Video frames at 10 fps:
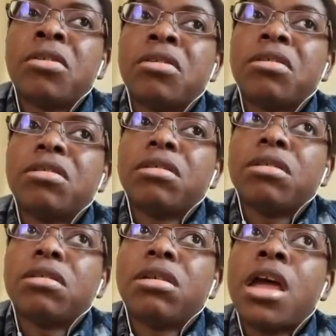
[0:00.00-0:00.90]
So,
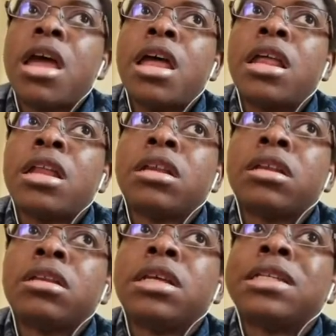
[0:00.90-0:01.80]

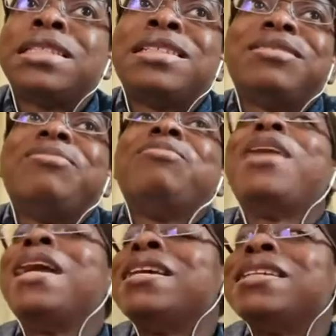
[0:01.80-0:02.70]
and
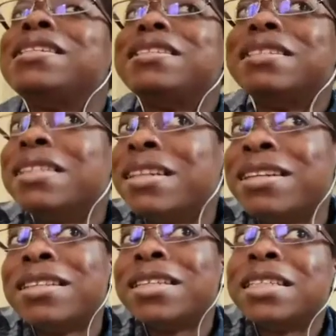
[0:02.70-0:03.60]
there's
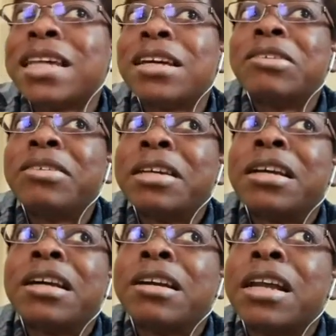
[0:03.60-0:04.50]
minor little
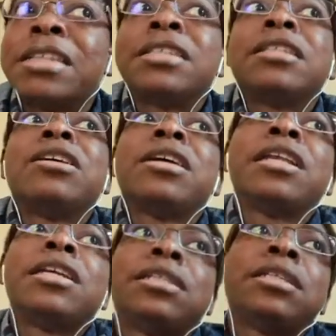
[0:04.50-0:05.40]
things that could trigger a
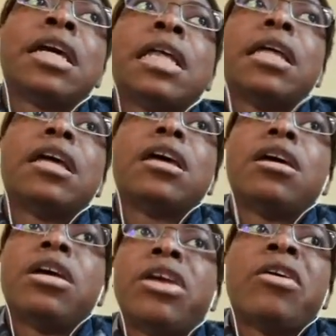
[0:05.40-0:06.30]
crisis. Okay,
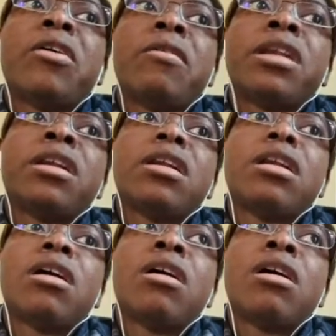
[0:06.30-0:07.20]
let's say
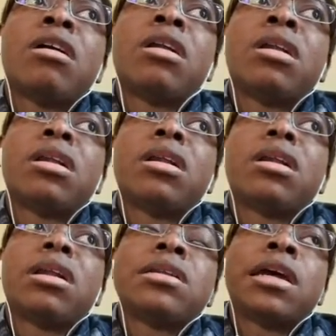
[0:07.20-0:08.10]
you're going
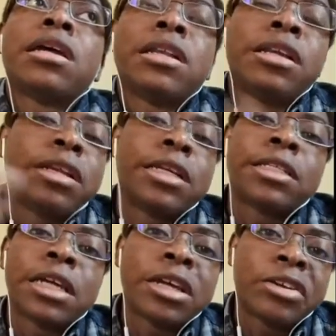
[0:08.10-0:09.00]
on,
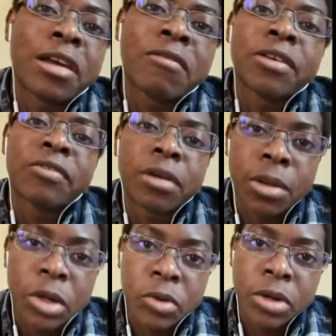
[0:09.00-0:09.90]
let's say you're
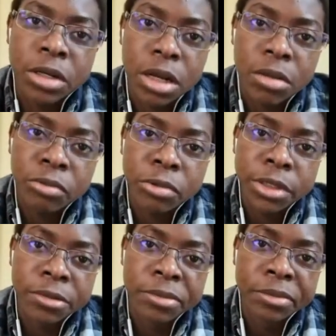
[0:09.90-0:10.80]
traveling from
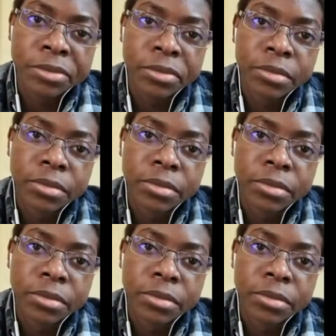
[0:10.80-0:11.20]
Kaduna to Abuja.